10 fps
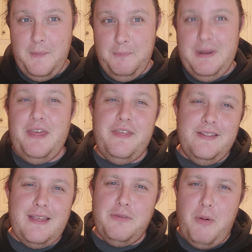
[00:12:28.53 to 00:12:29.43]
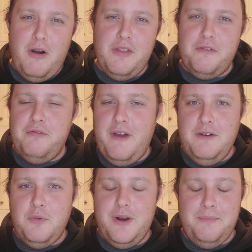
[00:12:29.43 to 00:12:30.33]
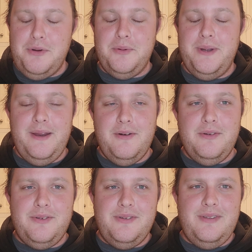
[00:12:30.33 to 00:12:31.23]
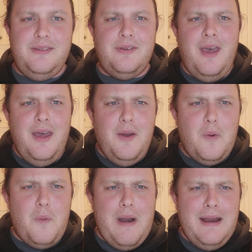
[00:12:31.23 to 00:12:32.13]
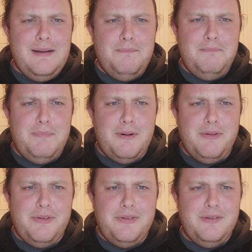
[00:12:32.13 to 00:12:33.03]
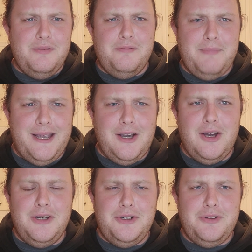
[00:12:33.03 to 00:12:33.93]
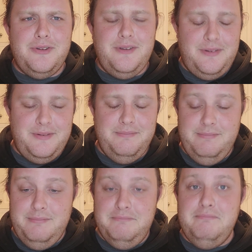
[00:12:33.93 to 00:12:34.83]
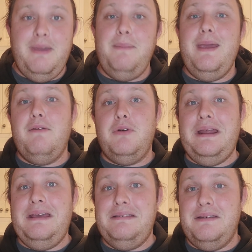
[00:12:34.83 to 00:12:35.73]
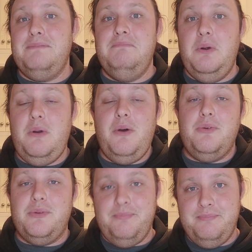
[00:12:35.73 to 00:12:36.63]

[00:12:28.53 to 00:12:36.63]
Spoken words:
But I think that's part of the fun of what I'm doing here, is just these random bursts of my consciousness. Maybe everyone hates it. Who knows?